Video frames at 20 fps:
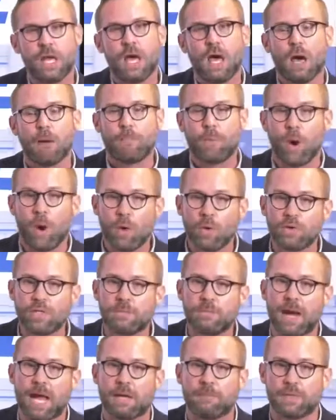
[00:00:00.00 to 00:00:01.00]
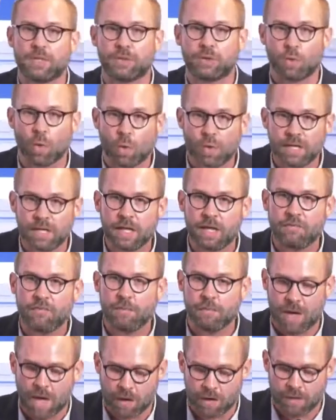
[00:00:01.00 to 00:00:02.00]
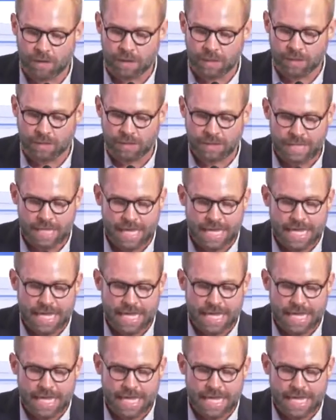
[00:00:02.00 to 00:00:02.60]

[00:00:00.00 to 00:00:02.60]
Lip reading: opposed by a majority of Americans,